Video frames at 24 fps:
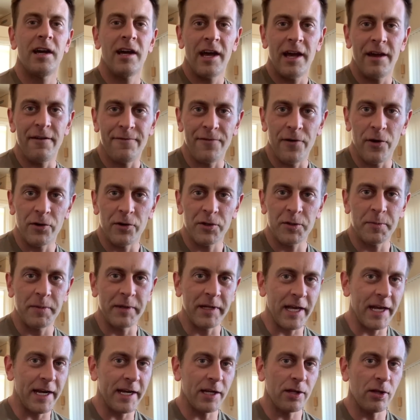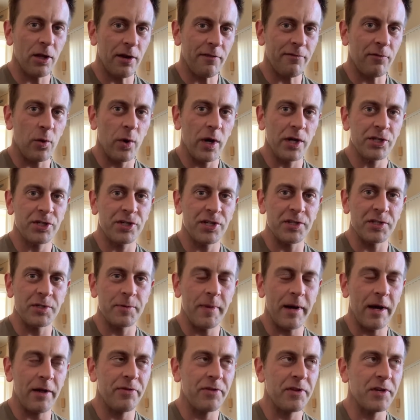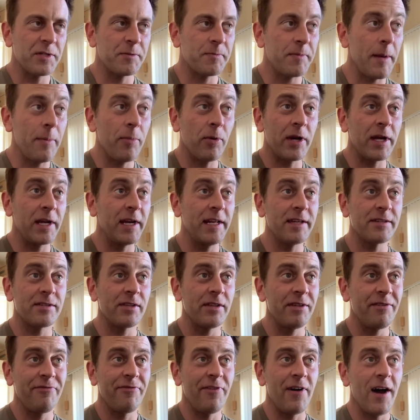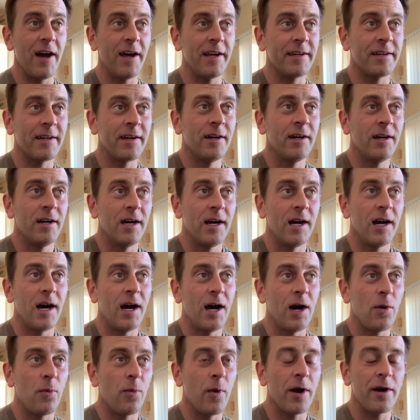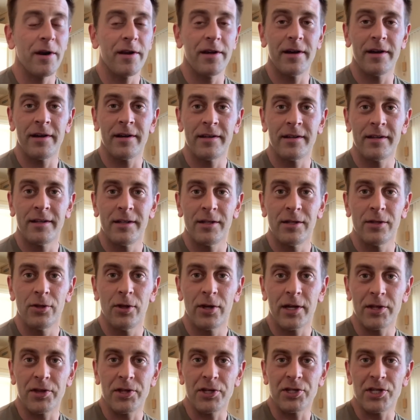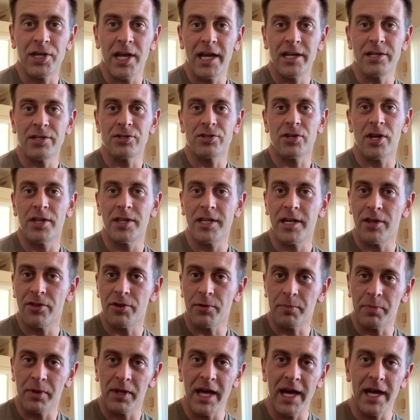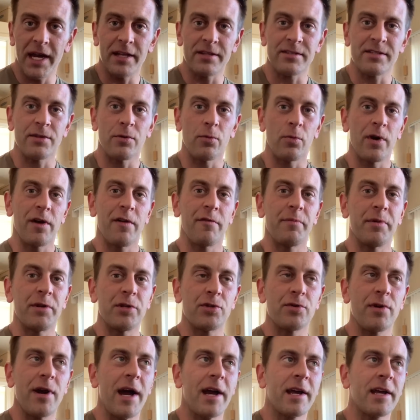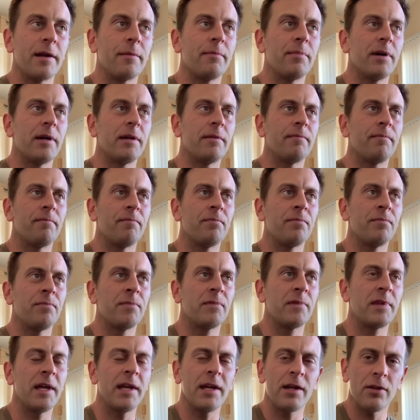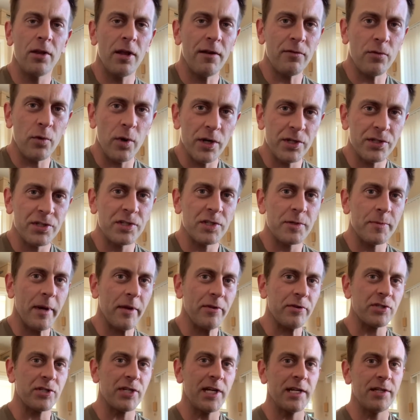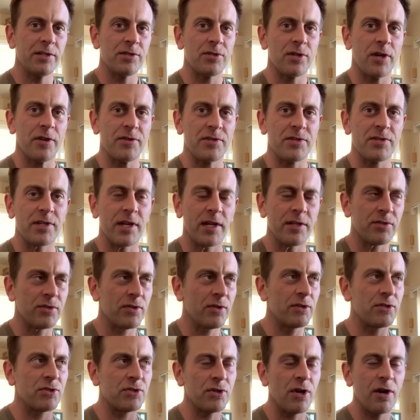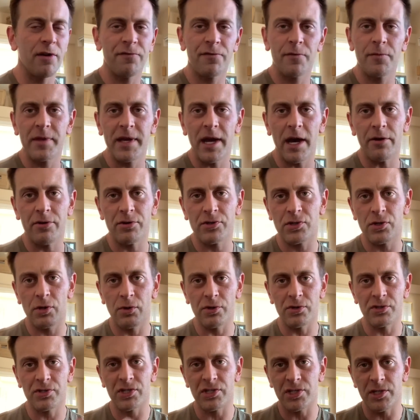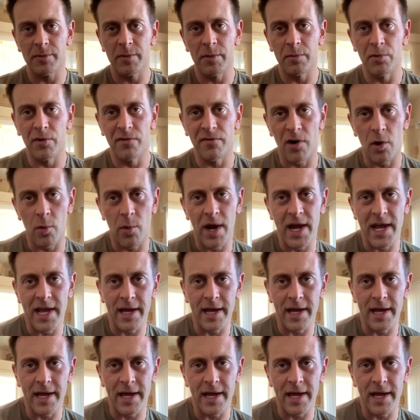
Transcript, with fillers: Hey folks, been getting a lot of questions about this. People can easily find where to look at the changes on the other planets that we have been tracking, but getting a lot of questions about the changes on the sun. So let's start from the outer solar system and move our way